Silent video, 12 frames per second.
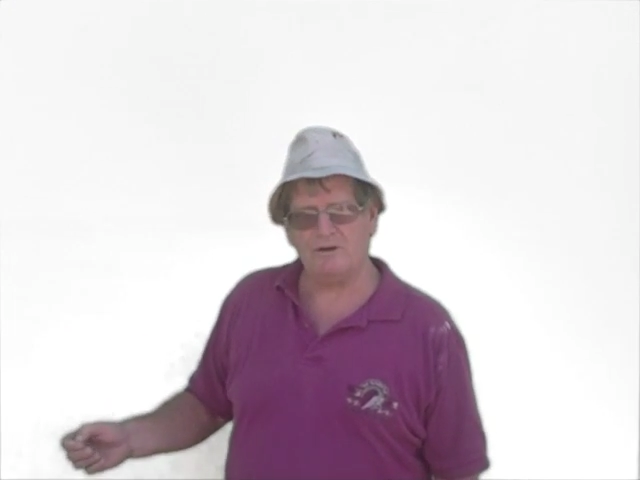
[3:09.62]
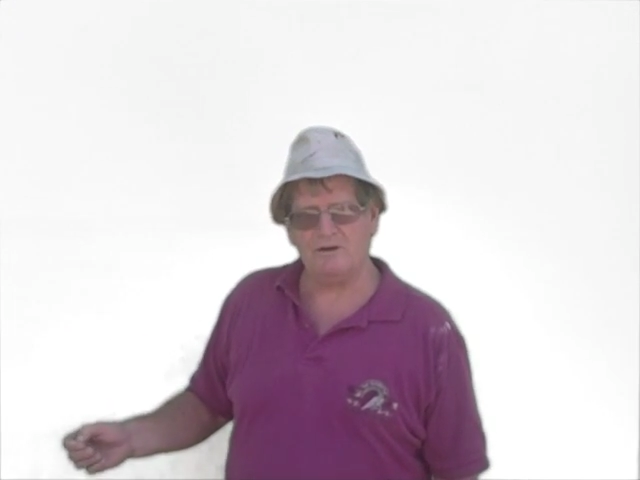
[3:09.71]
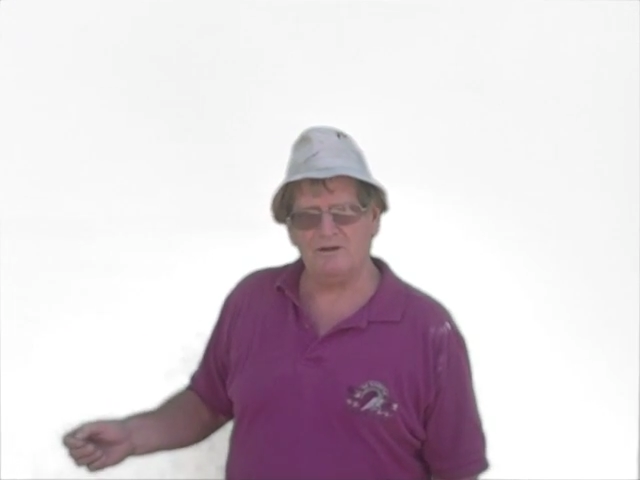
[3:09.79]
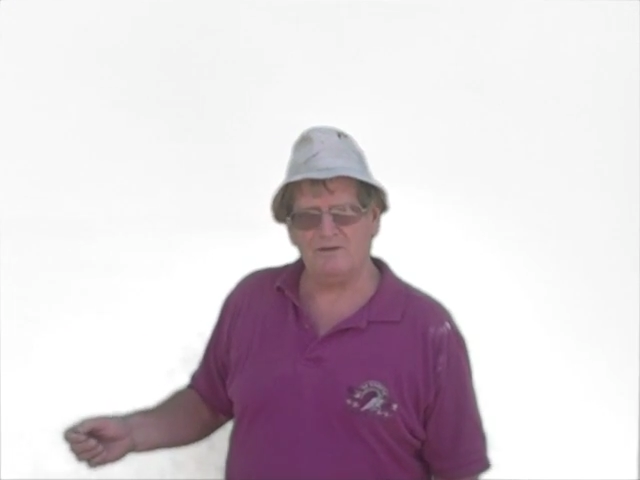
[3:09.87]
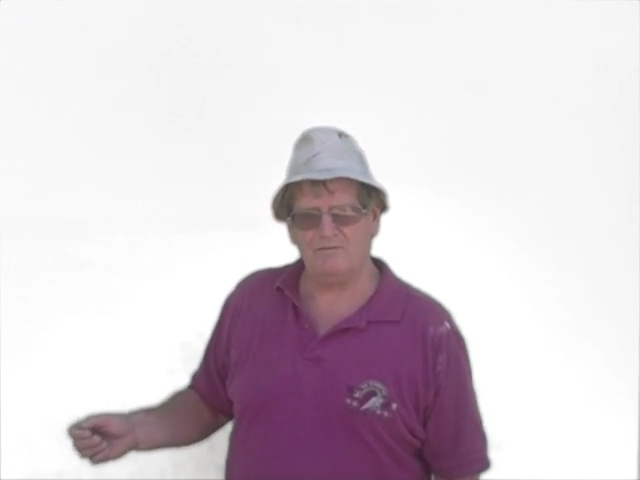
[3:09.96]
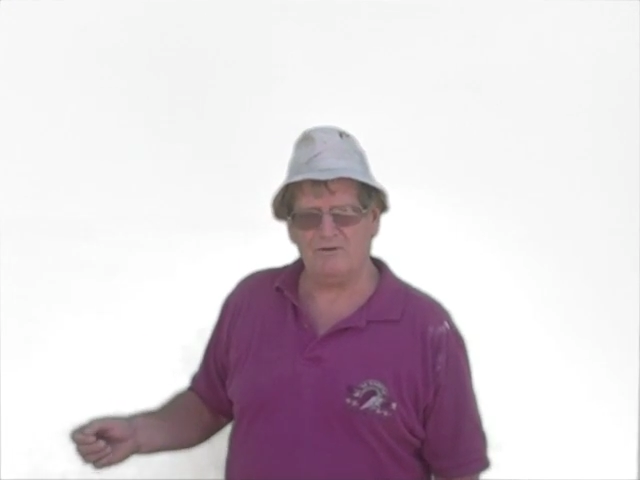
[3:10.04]

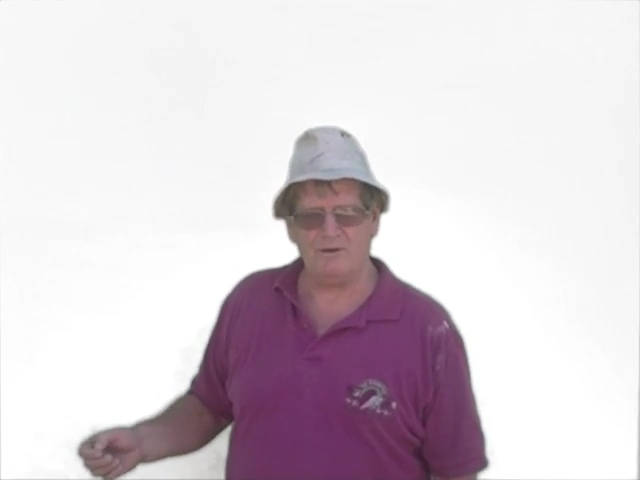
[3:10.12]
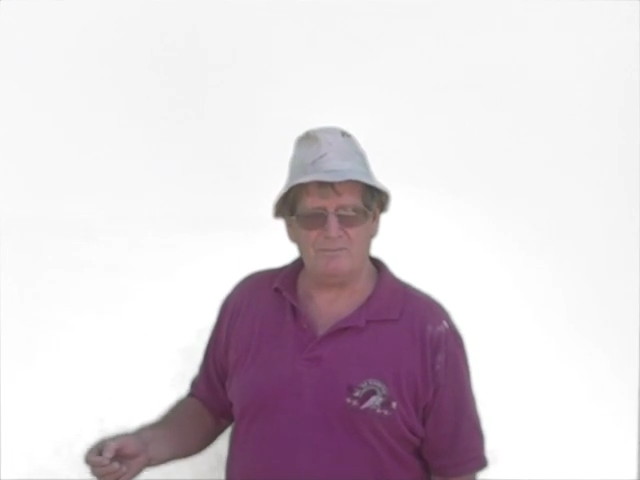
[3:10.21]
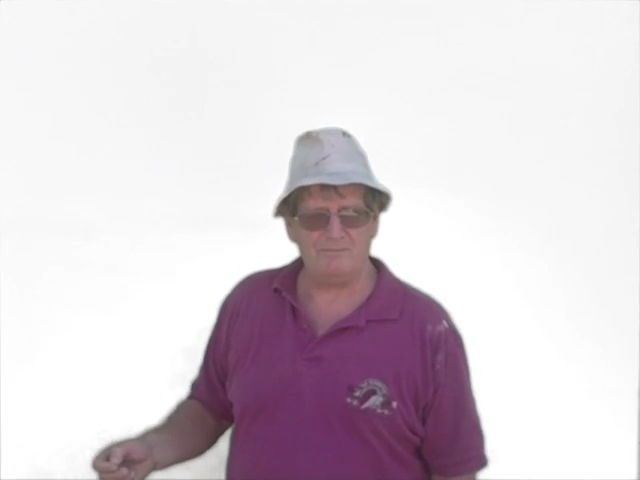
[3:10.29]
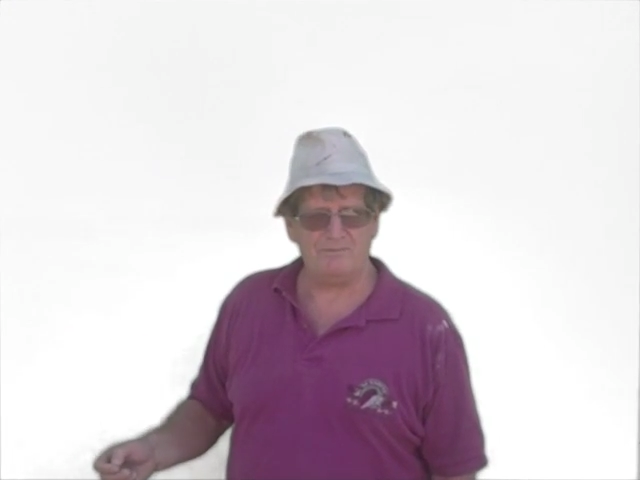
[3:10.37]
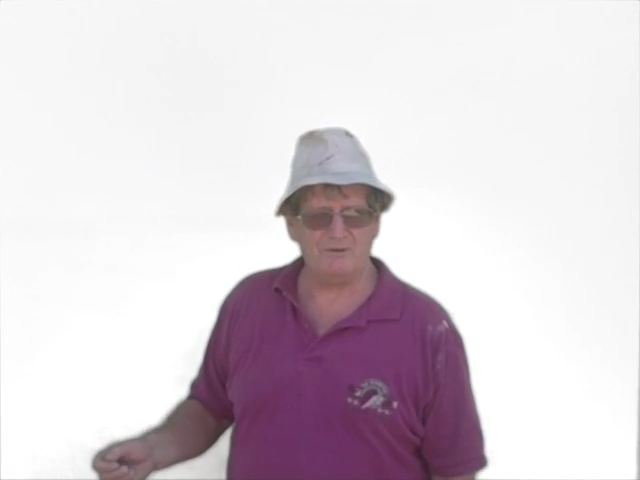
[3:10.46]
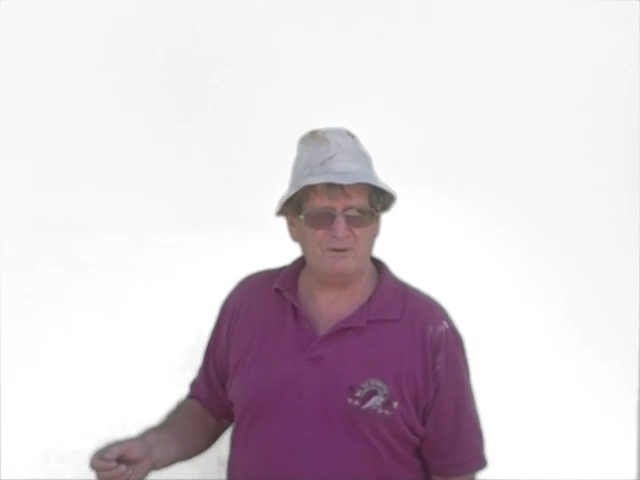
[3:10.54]
careful
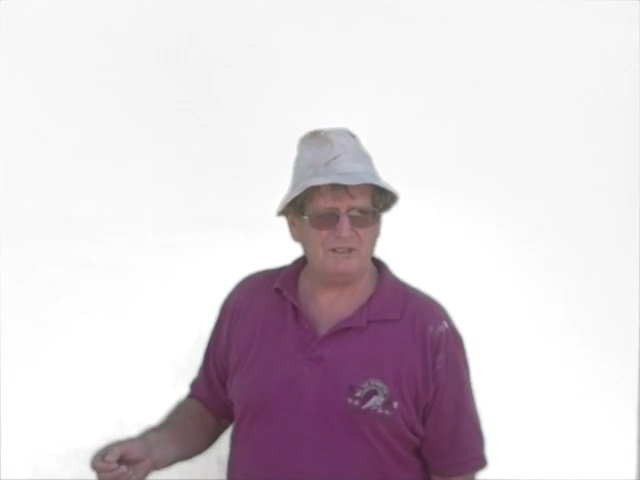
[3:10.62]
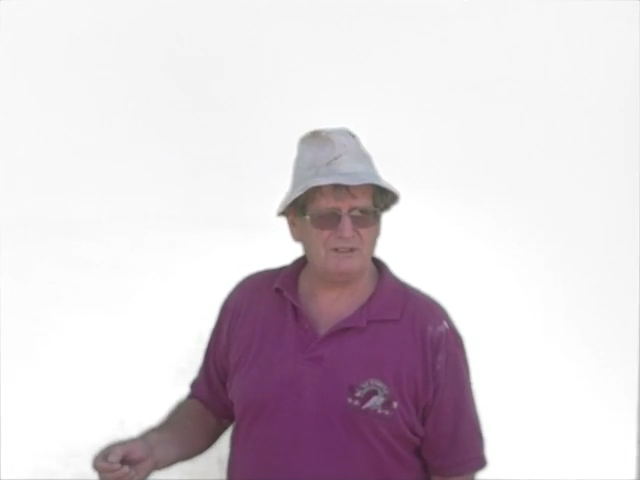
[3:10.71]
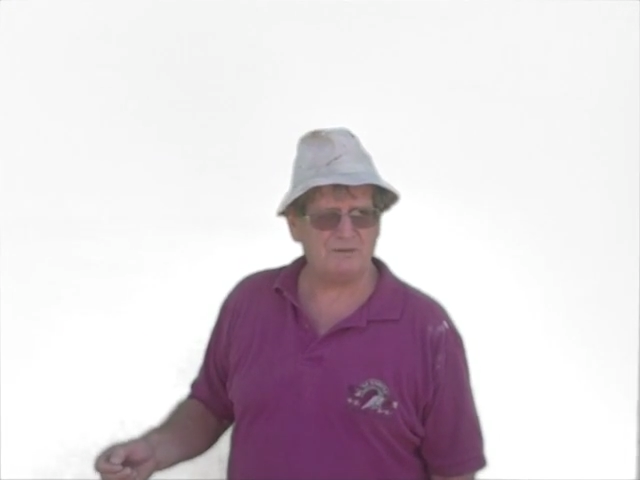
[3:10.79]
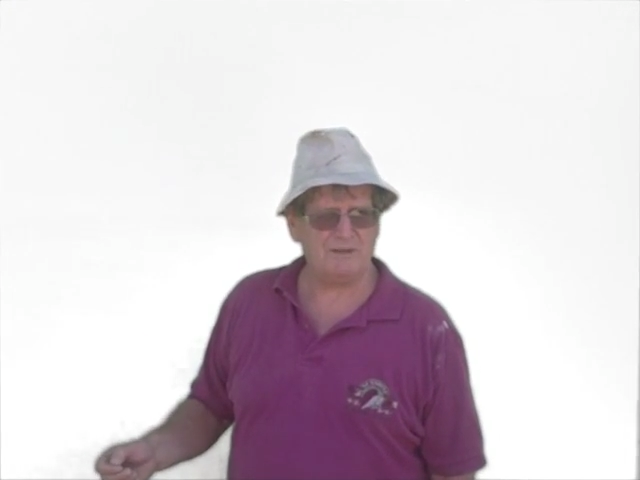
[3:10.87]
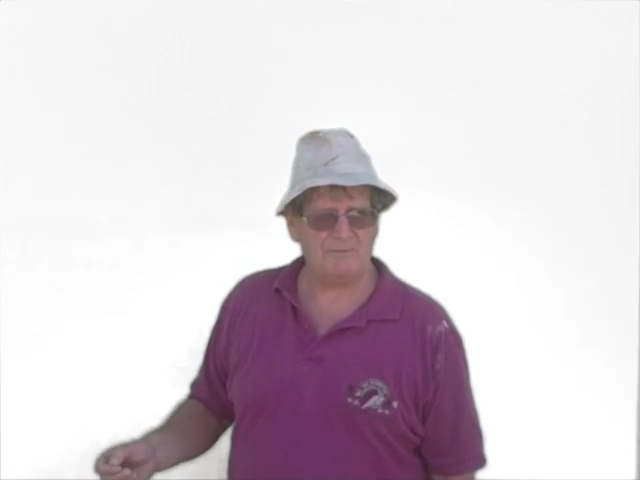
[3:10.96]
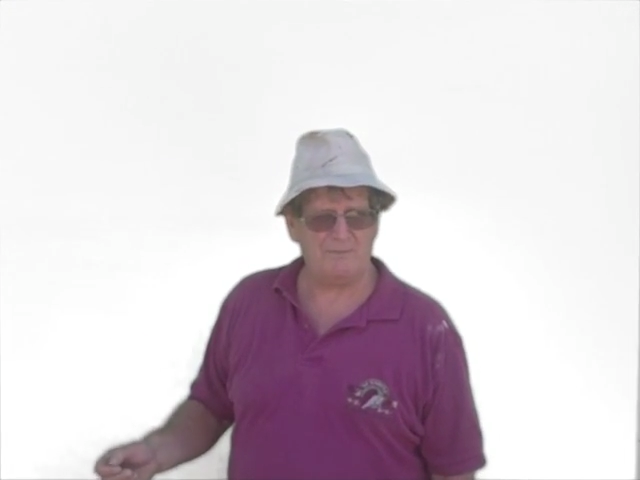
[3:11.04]
as to the
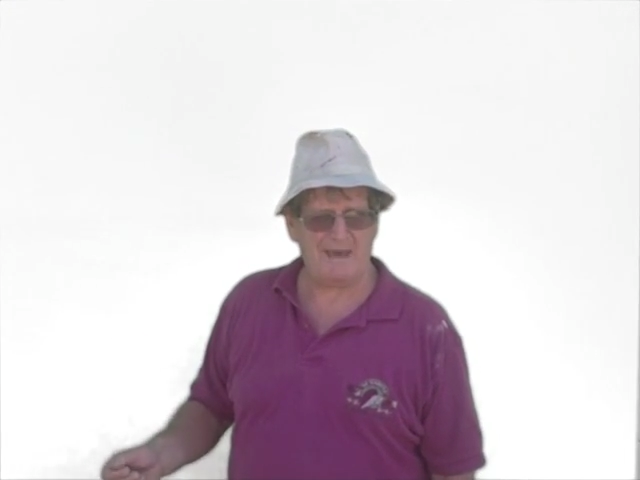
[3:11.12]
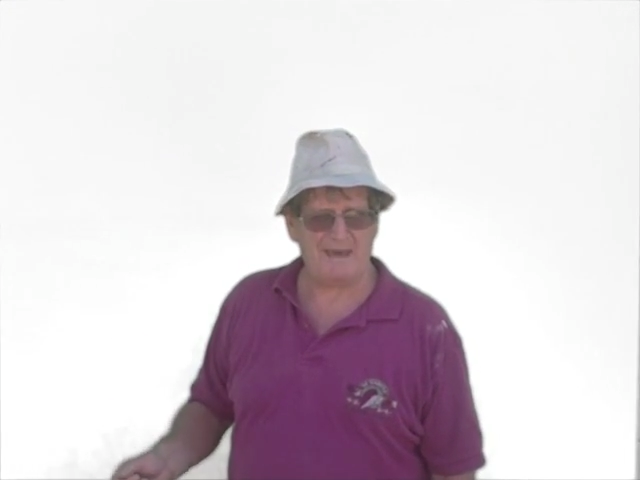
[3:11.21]
clothing that